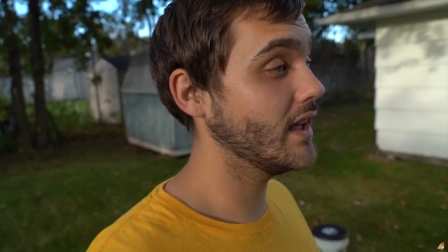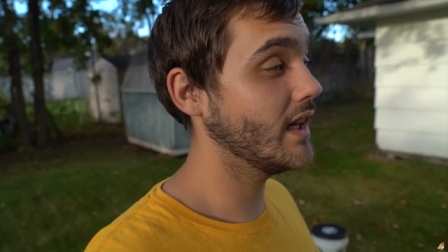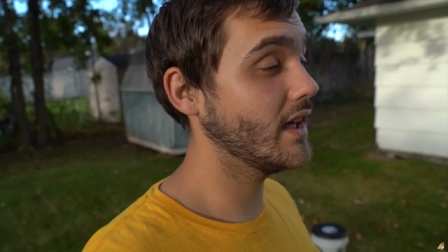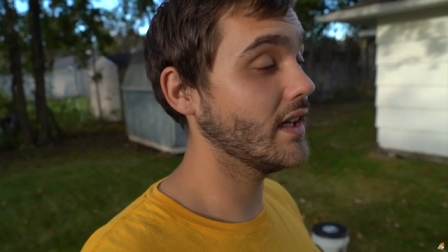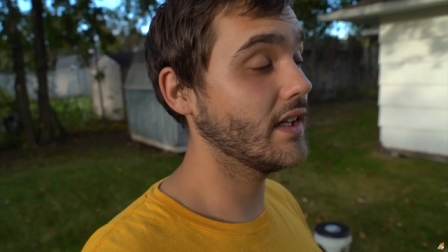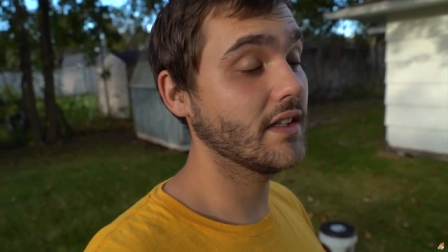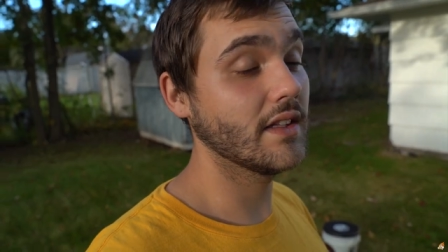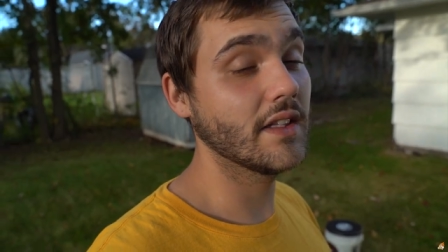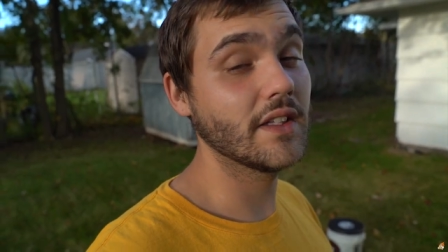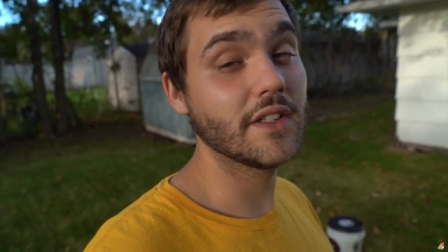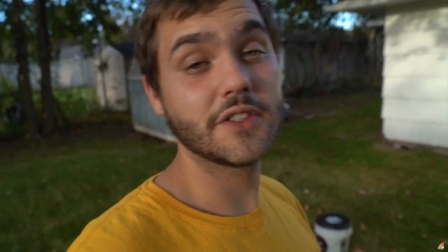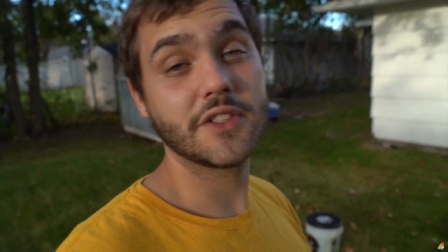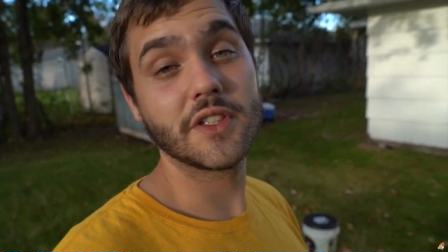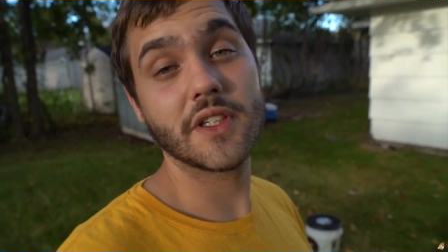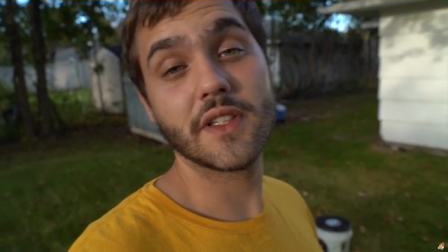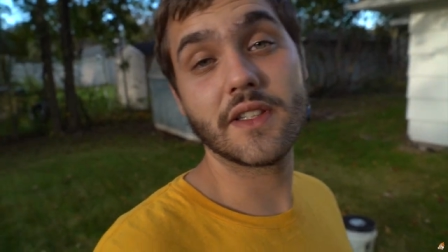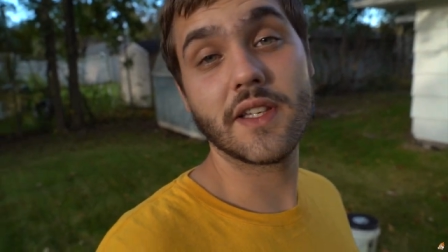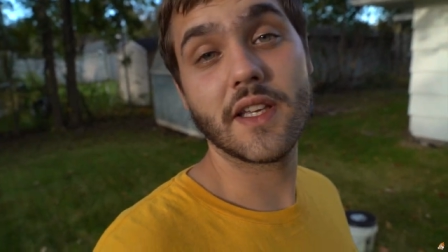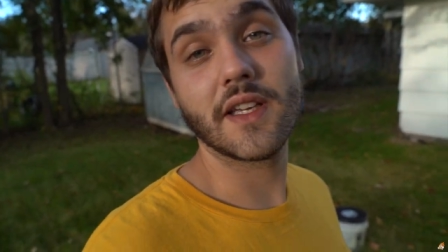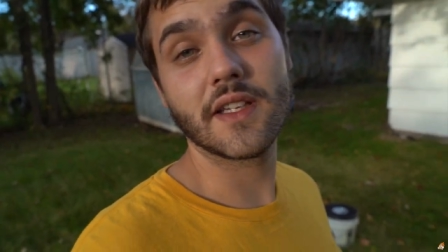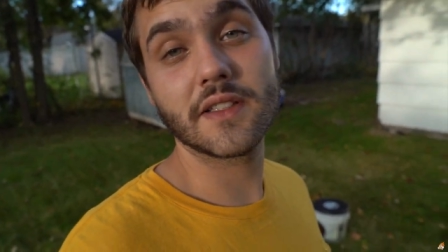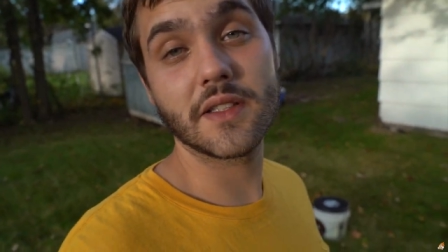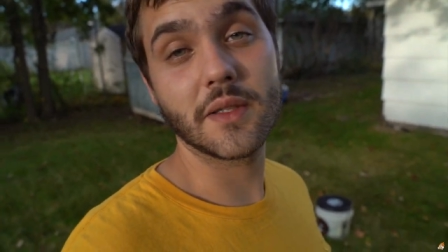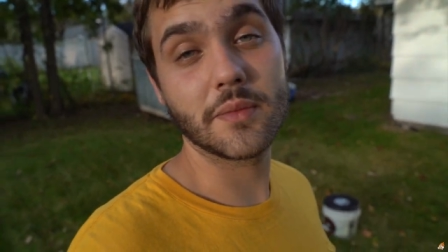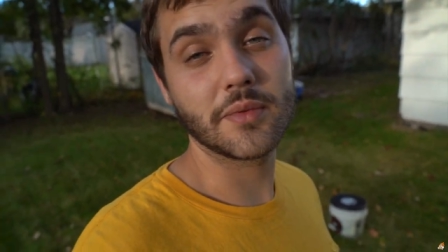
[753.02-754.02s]
that legit
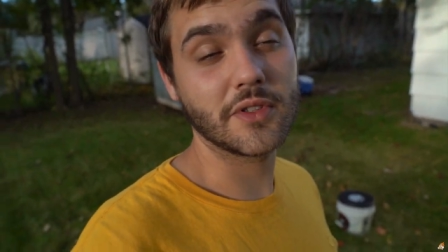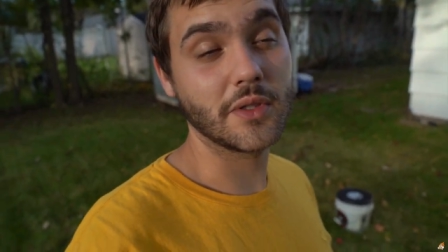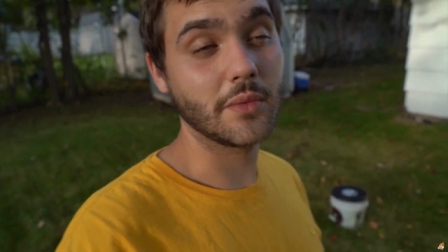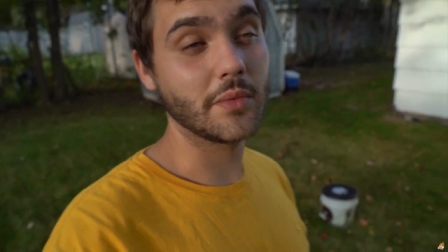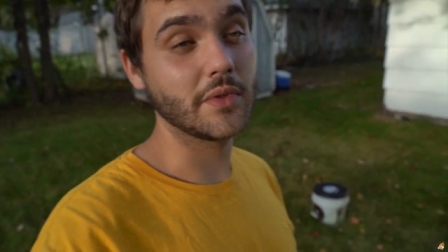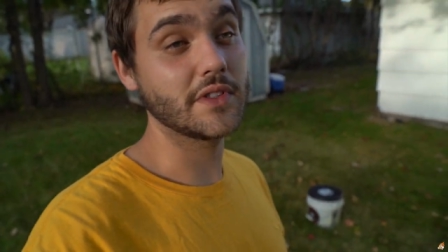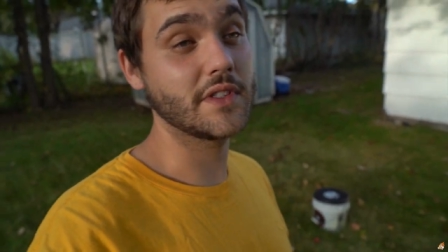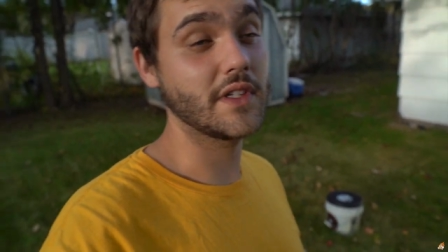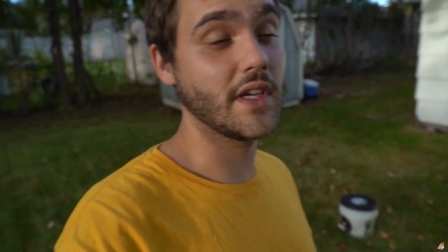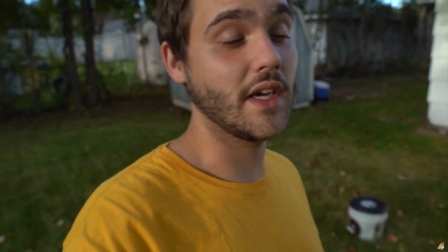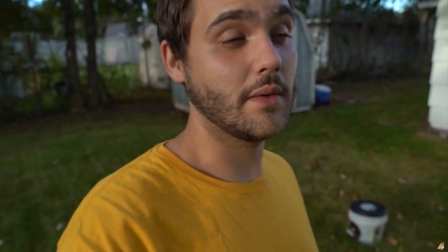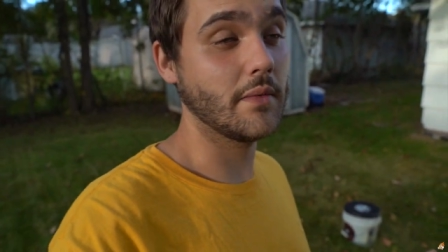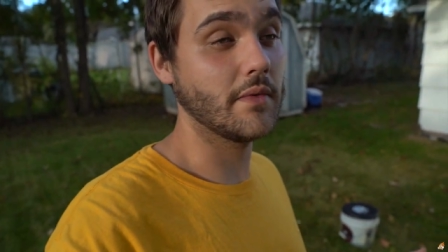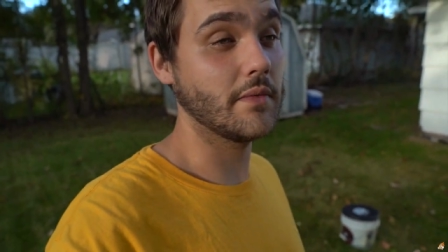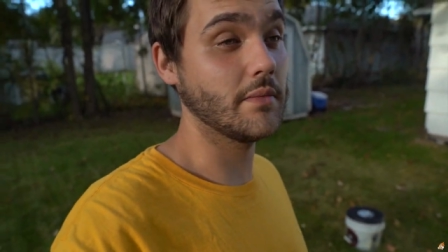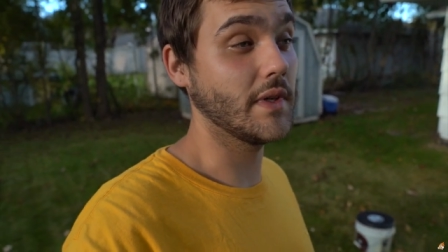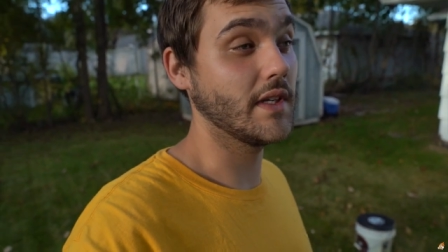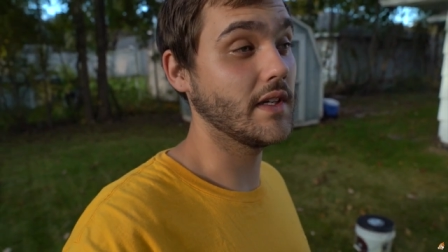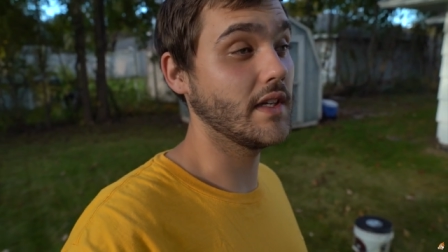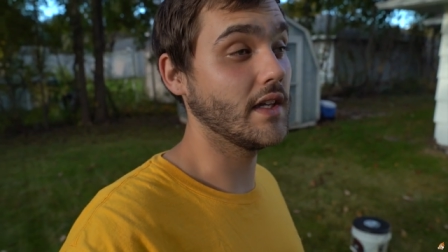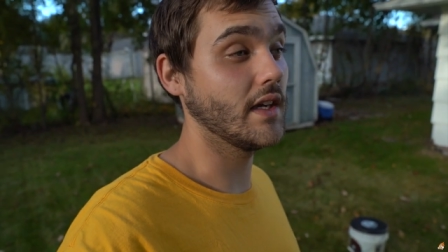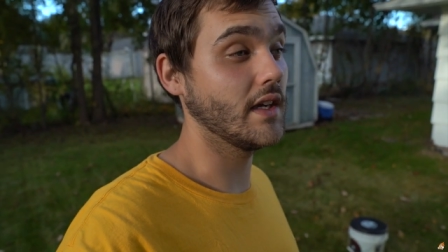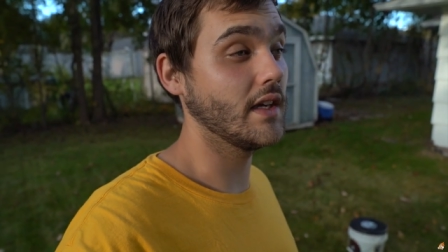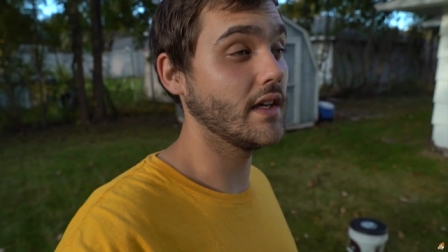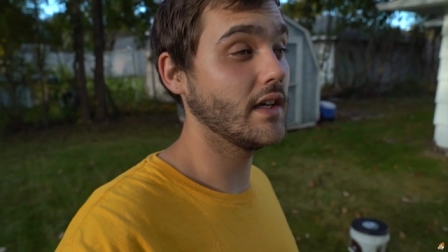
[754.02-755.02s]
takes up so much time of my
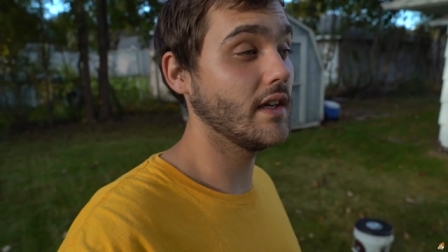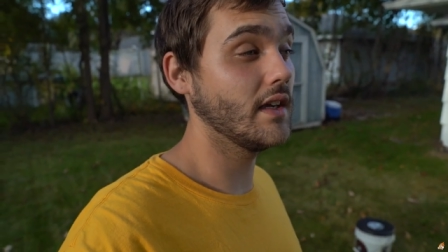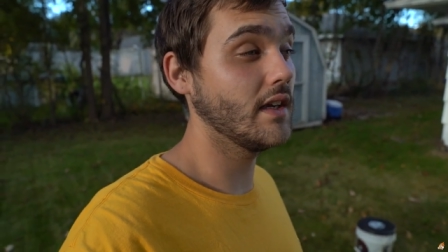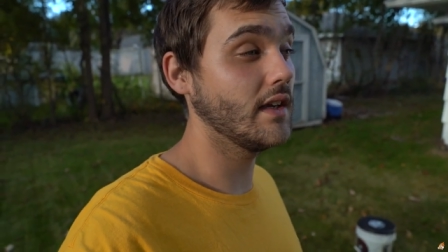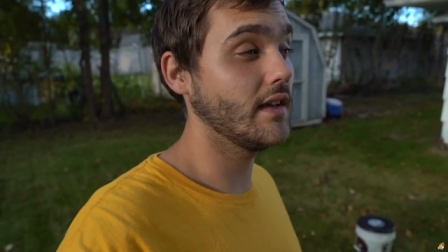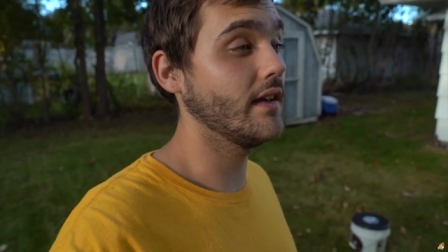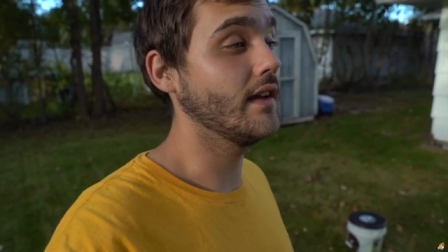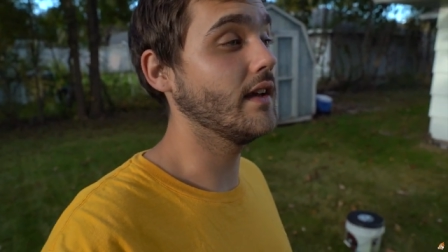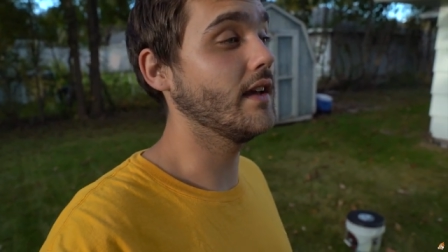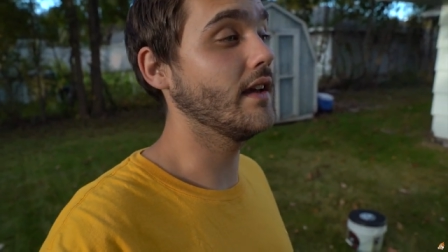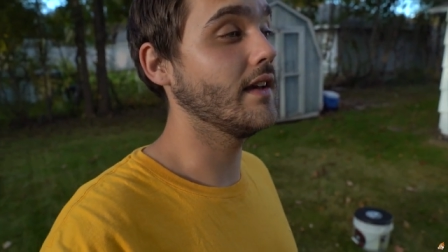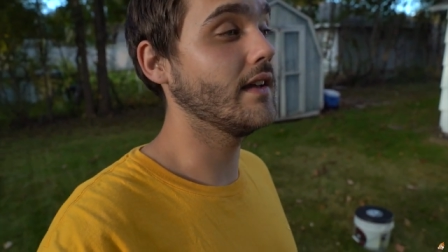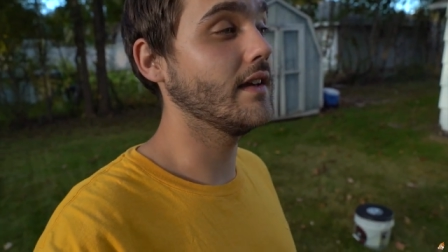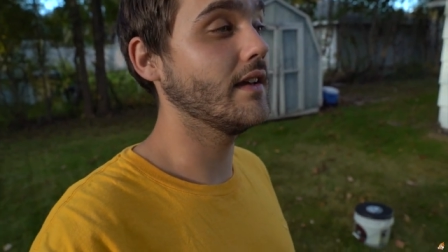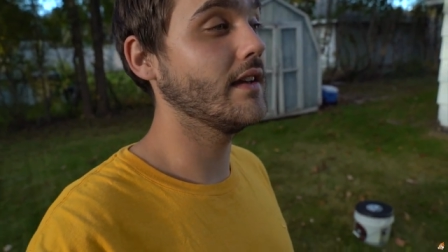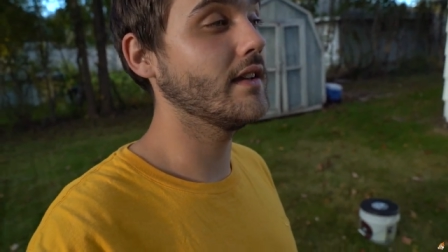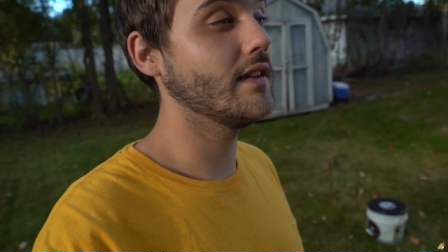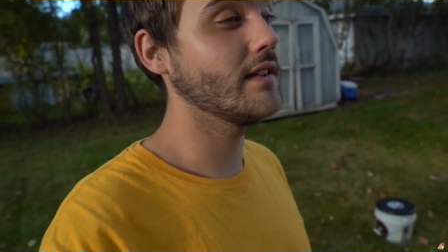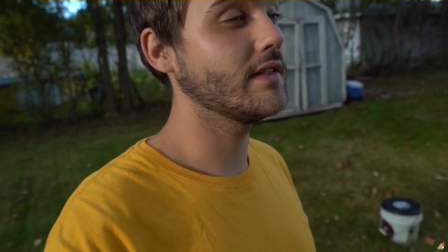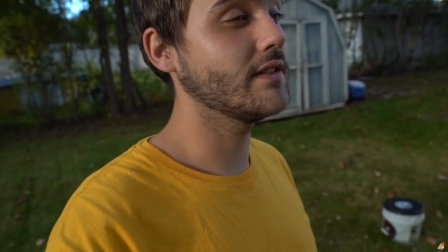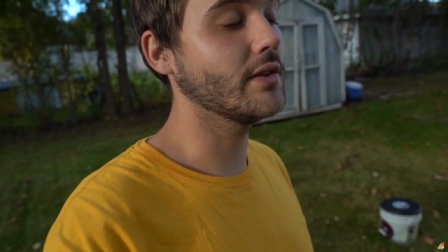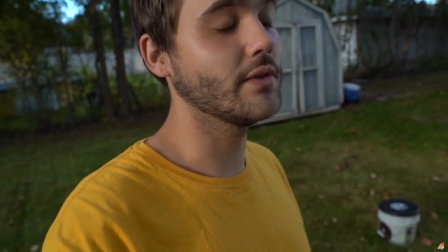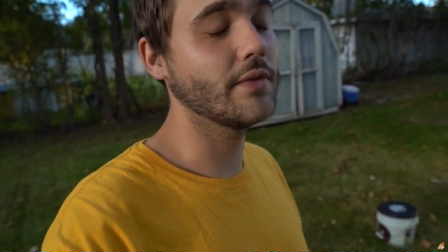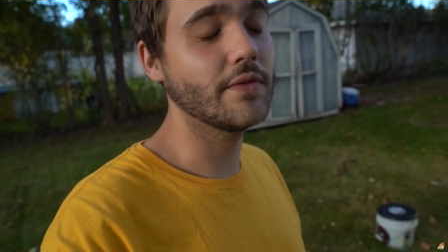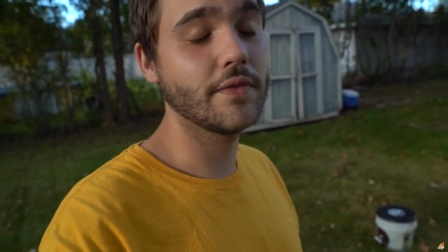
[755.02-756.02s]
day and
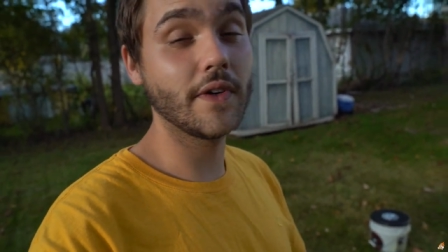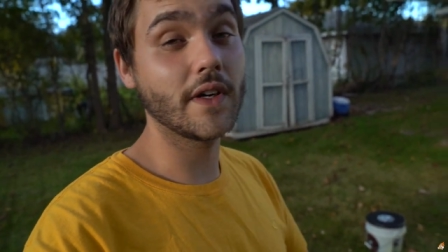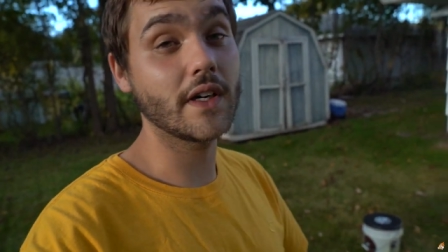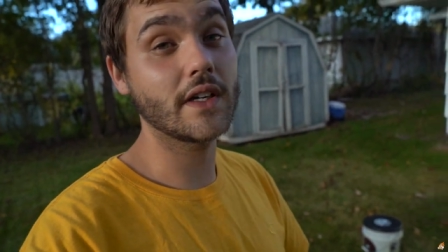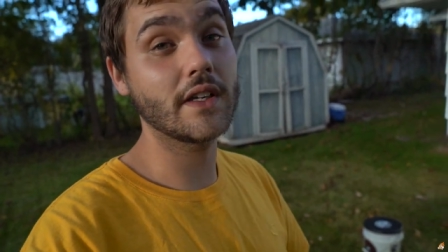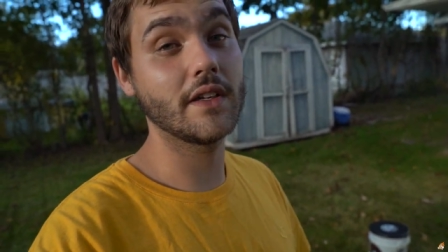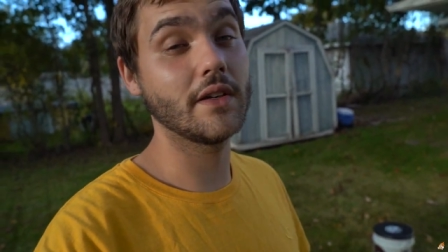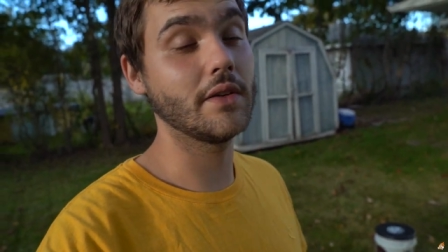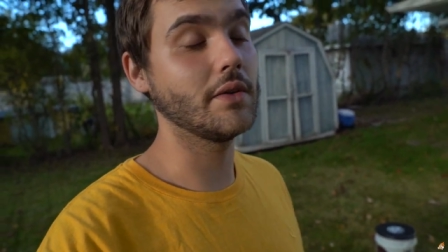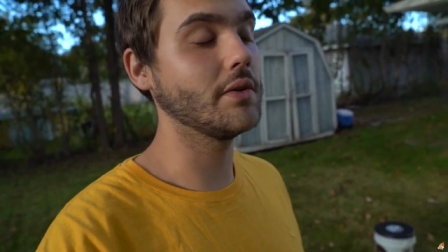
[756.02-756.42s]
it's so fucking